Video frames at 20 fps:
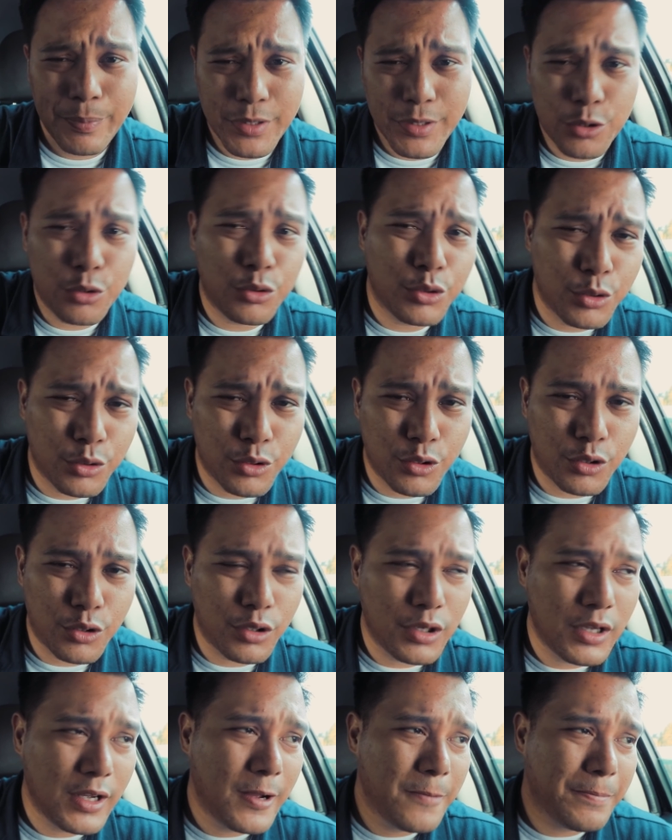to
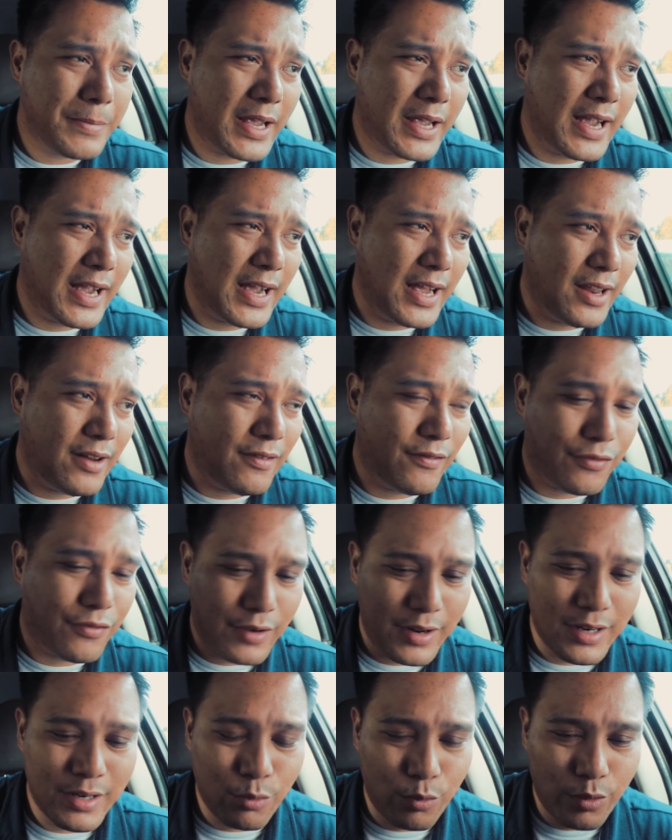google and
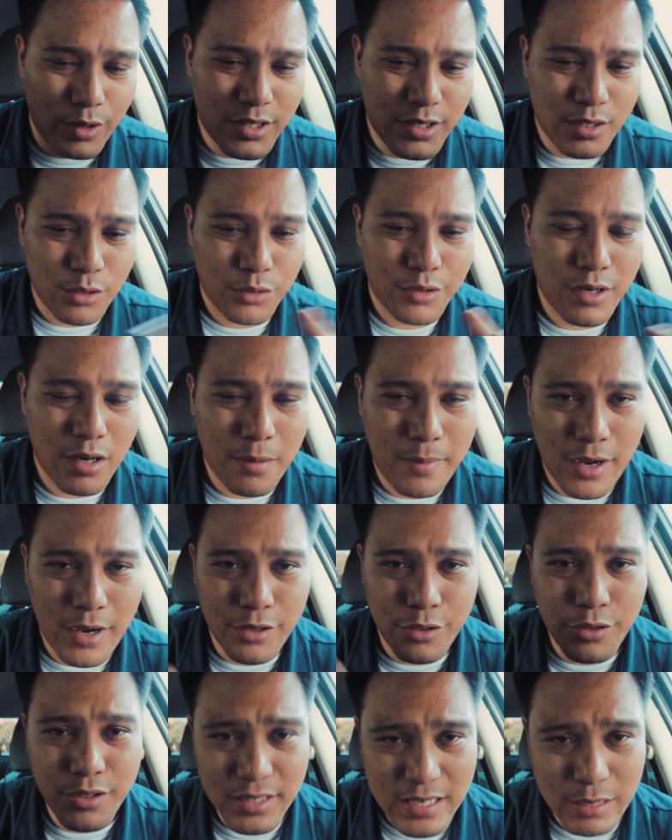the, what's so good about
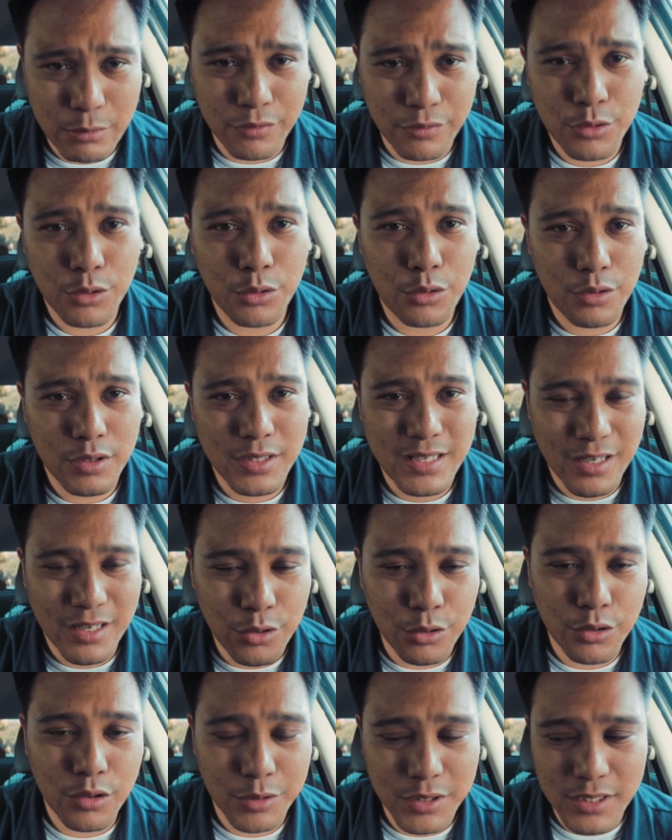using that with google is that
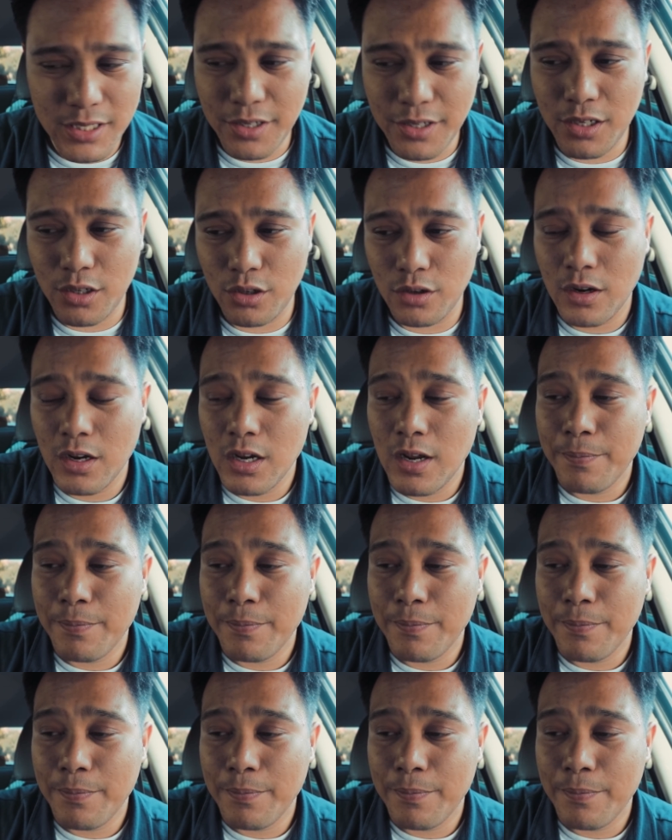google will tell you